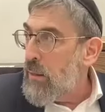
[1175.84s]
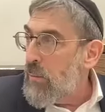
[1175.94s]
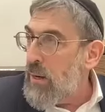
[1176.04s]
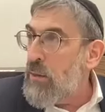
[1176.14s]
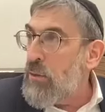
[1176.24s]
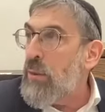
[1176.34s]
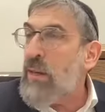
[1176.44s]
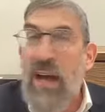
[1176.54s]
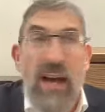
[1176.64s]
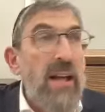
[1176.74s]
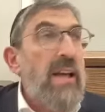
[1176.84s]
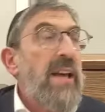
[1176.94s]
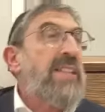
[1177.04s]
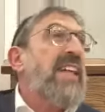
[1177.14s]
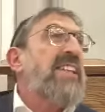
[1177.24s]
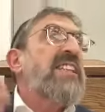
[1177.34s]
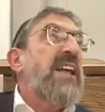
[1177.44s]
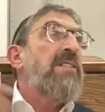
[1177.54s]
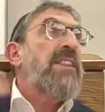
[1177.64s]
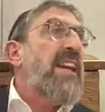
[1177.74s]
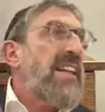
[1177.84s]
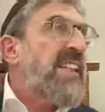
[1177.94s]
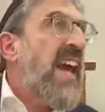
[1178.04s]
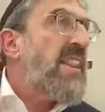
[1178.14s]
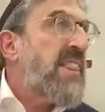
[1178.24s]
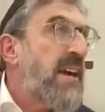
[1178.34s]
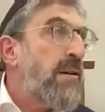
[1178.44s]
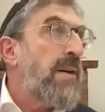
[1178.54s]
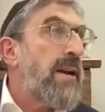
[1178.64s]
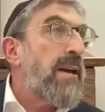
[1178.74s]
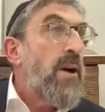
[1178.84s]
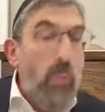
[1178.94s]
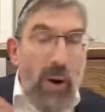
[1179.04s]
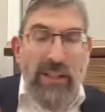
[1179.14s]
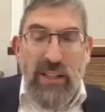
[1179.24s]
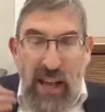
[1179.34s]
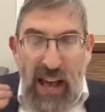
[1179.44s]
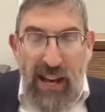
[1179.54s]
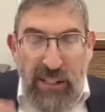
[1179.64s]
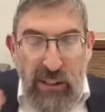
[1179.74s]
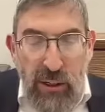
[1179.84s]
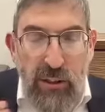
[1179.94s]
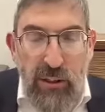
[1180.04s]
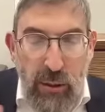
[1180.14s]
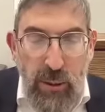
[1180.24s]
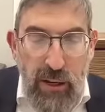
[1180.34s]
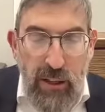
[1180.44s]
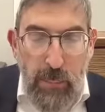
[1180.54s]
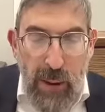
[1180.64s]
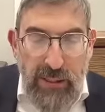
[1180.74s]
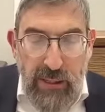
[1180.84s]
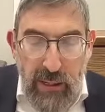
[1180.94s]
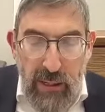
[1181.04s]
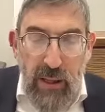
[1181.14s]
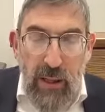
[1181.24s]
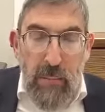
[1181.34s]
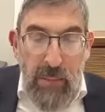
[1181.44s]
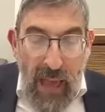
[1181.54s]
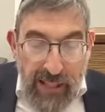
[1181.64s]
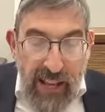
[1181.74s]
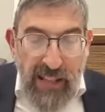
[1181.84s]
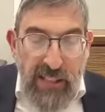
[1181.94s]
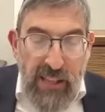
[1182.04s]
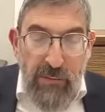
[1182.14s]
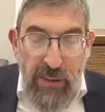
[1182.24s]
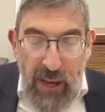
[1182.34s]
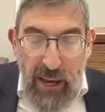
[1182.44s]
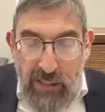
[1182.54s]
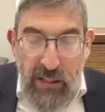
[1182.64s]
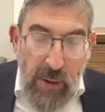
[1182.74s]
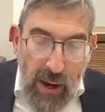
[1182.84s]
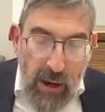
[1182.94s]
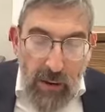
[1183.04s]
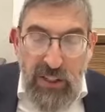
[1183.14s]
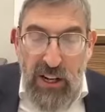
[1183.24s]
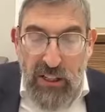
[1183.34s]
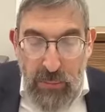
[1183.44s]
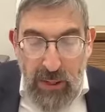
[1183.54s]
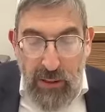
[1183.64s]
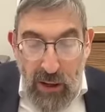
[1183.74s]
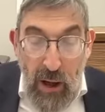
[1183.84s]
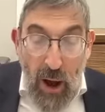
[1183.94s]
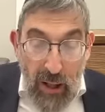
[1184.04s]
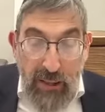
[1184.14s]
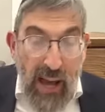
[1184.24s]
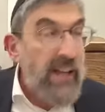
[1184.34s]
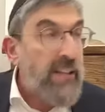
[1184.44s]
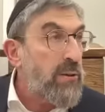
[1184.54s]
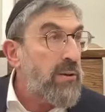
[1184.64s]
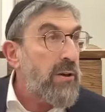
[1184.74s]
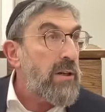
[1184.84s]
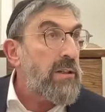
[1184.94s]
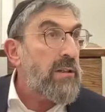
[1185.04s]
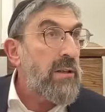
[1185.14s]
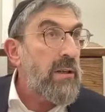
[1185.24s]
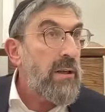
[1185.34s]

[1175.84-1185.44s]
What are you doing the Chag? It's not the seventh year, that's the eighth year already. What's the Chag HaZukos doing during the Pasuk? At the end of 7 years, the Mayer of Shashmita on Chag HaSukos.